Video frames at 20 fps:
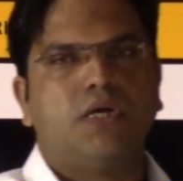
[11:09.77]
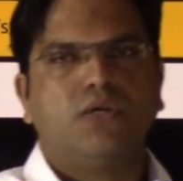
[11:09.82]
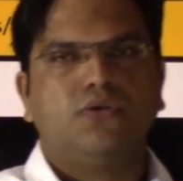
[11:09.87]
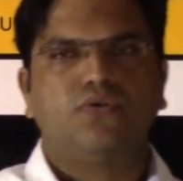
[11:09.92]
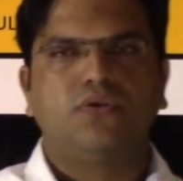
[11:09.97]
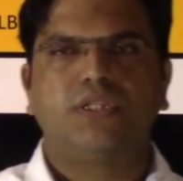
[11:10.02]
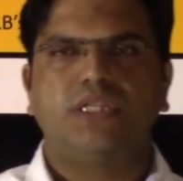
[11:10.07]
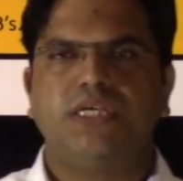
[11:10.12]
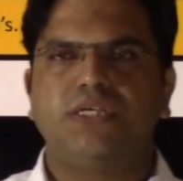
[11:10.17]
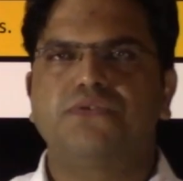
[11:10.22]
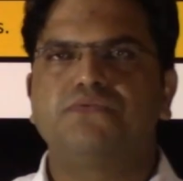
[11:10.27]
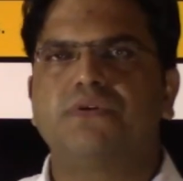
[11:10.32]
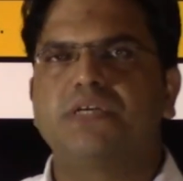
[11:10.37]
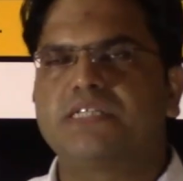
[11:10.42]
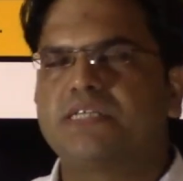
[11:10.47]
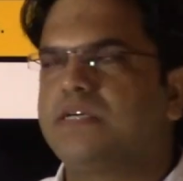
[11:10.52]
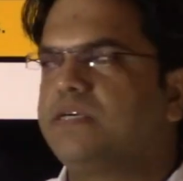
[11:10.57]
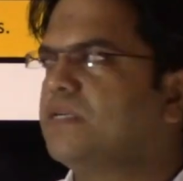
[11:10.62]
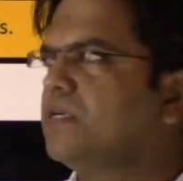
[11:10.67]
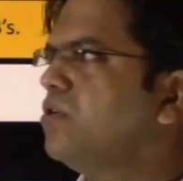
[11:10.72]
So these were
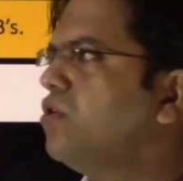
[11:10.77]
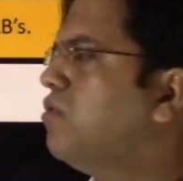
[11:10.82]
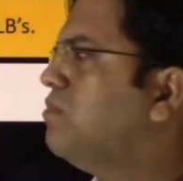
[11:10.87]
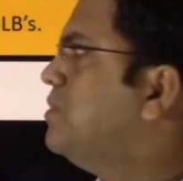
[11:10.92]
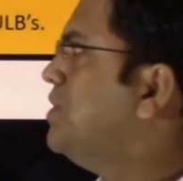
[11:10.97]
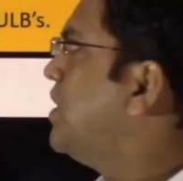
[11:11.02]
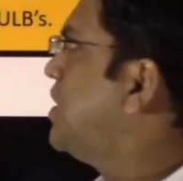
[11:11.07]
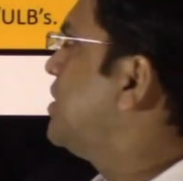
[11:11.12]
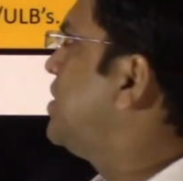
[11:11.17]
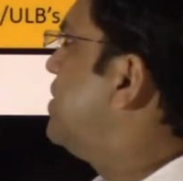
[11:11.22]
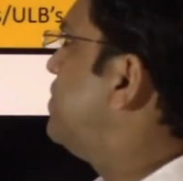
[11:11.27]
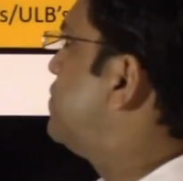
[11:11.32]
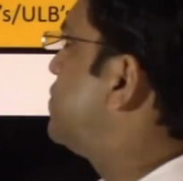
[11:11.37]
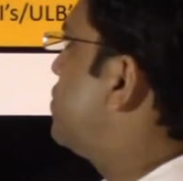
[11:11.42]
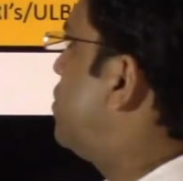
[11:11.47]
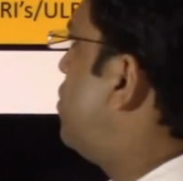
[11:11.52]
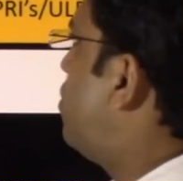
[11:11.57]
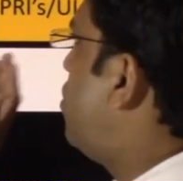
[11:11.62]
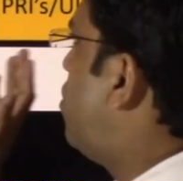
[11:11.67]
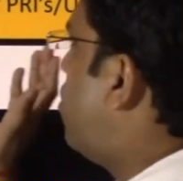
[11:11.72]
certain objectives
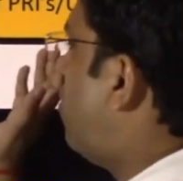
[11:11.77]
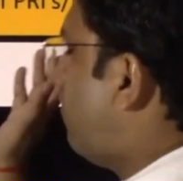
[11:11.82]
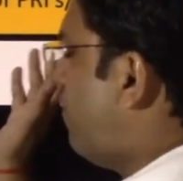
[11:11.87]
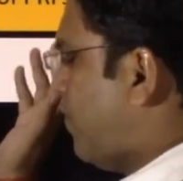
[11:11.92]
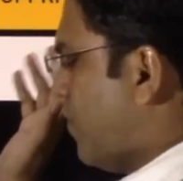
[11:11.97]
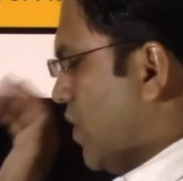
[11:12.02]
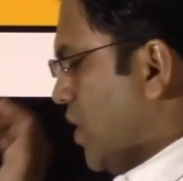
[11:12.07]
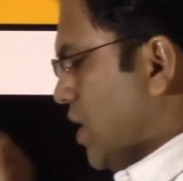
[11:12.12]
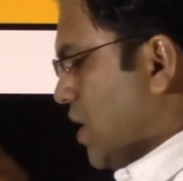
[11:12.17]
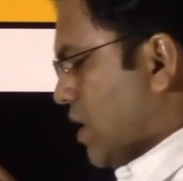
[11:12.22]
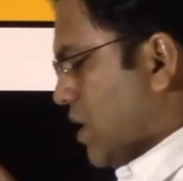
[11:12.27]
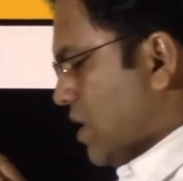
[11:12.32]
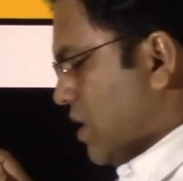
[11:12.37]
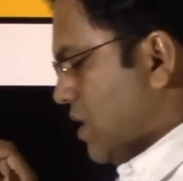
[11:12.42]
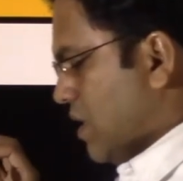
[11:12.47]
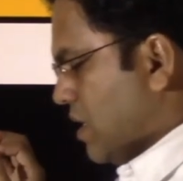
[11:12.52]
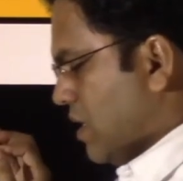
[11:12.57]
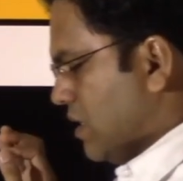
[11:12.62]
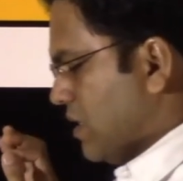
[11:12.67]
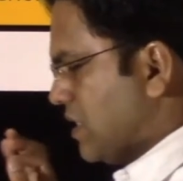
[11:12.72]
of
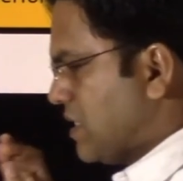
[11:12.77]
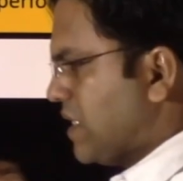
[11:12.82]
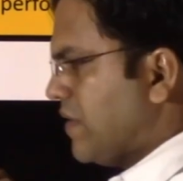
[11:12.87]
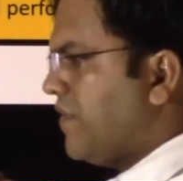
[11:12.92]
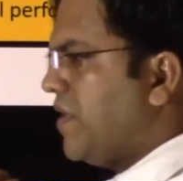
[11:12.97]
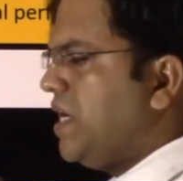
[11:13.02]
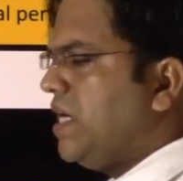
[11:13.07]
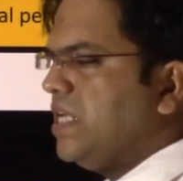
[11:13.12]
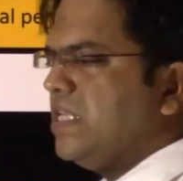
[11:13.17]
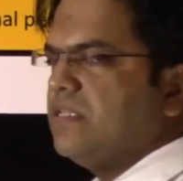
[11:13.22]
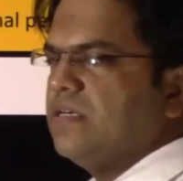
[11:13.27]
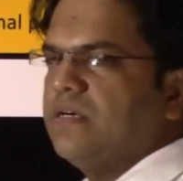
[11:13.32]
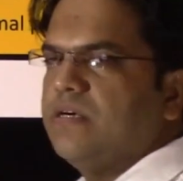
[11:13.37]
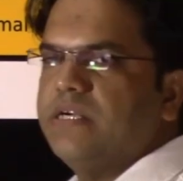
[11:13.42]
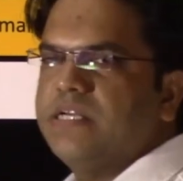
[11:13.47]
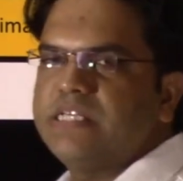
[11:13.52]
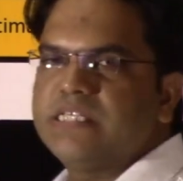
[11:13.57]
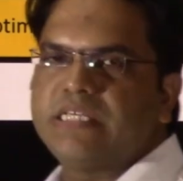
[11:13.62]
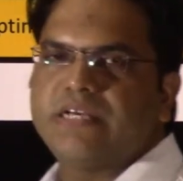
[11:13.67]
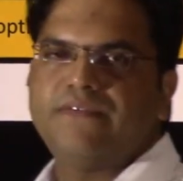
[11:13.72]
the 73rd
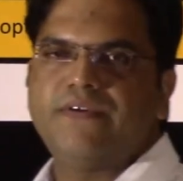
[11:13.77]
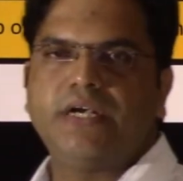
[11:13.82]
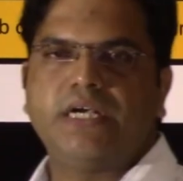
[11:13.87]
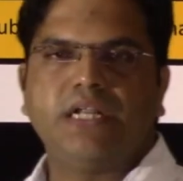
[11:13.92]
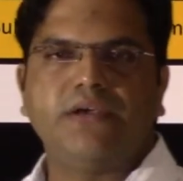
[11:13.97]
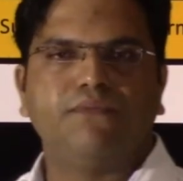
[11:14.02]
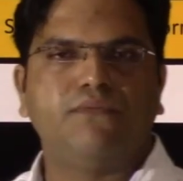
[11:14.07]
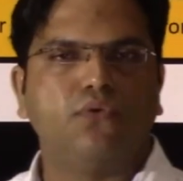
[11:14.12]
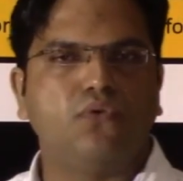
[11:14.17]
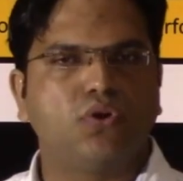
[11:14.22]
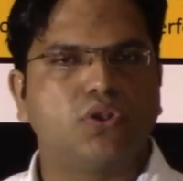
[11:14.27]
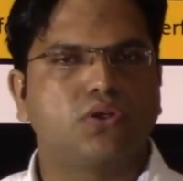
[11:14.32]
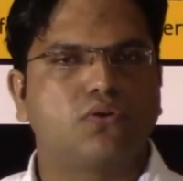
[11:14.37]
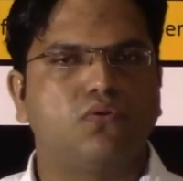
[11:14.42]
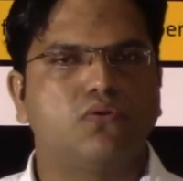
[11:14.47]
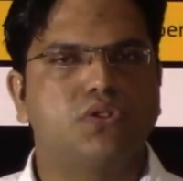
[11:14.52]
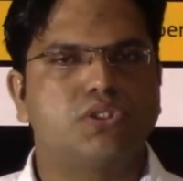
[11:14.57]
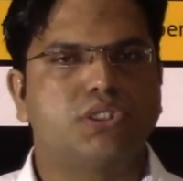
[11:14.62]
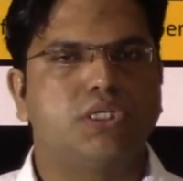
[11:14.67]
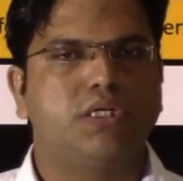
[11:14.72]
and 74th
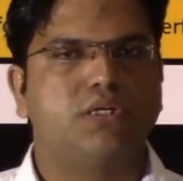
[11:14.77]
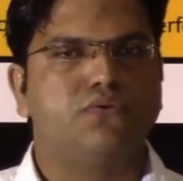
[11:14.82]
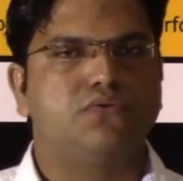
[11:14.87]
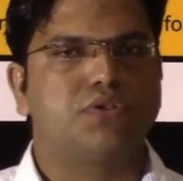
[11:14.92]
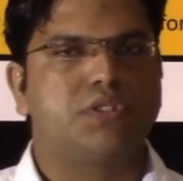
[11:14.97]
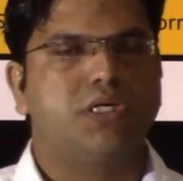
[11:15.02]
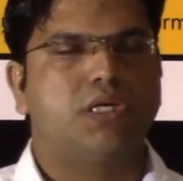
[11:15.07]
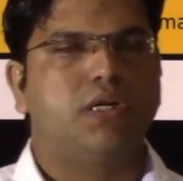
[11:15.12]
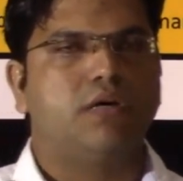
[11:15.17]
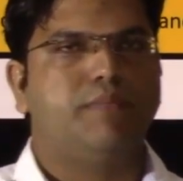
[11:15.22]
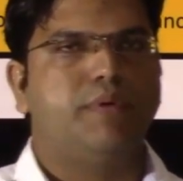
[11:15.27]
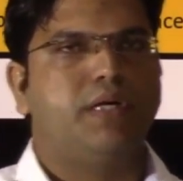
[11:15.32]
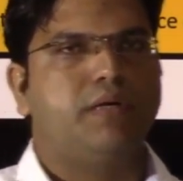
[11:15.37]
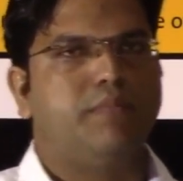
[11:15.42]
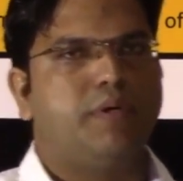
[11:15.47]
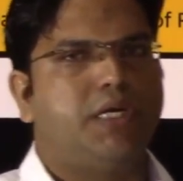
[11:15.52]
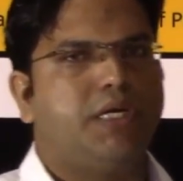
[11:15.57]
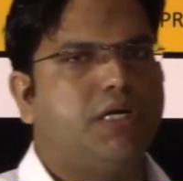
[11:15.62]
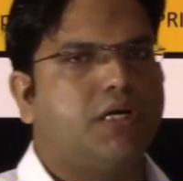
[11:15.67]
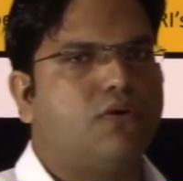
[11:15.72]
constitutional
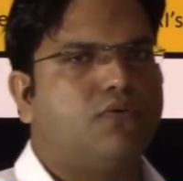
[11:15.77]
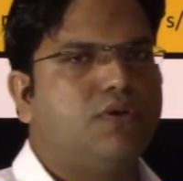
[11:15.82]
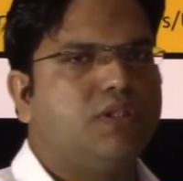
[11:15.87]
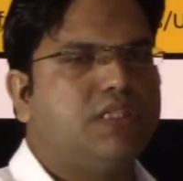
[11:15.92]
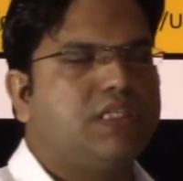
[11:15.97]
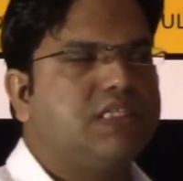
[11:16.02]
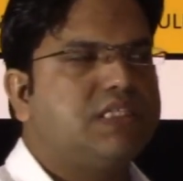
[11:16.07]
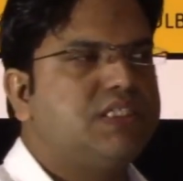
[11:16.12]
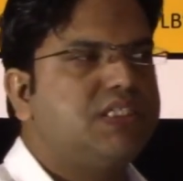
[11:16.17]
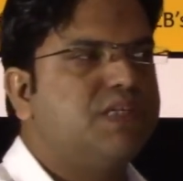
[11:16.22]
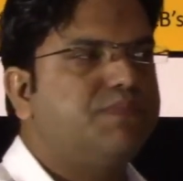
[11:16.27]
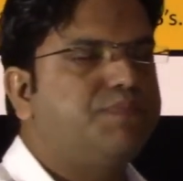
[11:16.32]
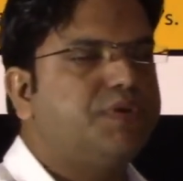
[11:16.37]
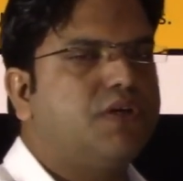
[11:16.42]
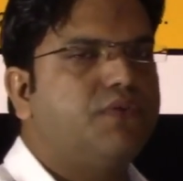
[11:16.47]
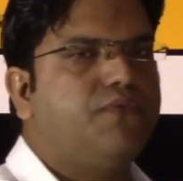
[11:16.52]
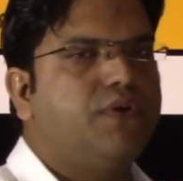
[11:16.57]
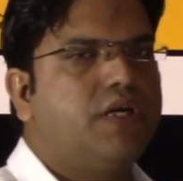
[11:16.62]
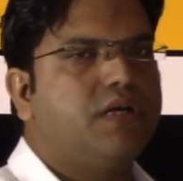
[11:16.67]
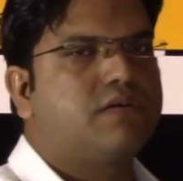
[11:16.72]
amendment. Now in this
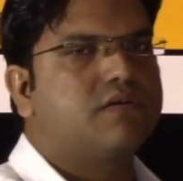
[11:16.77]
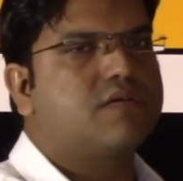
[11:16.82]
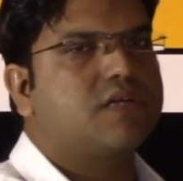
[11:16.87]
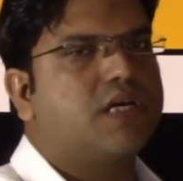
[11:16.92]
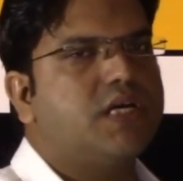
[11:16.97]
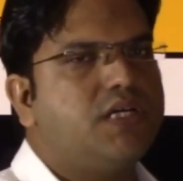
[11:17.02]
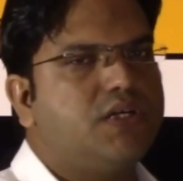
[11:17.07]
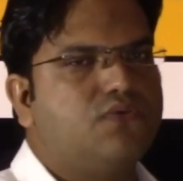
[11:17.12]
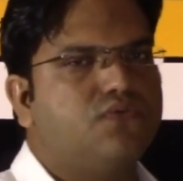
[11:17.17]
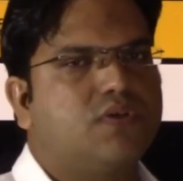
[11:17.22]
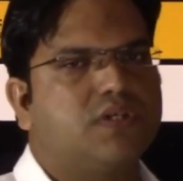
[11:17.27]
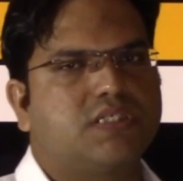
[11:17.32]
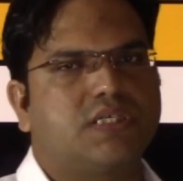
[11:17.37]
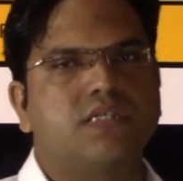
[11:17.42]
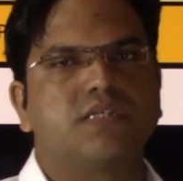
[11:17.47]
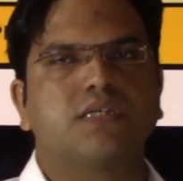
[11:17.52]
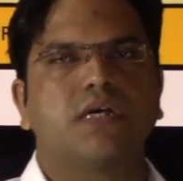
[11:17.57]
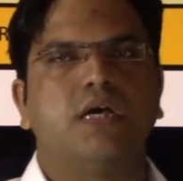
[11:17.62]
chapter we will try to assess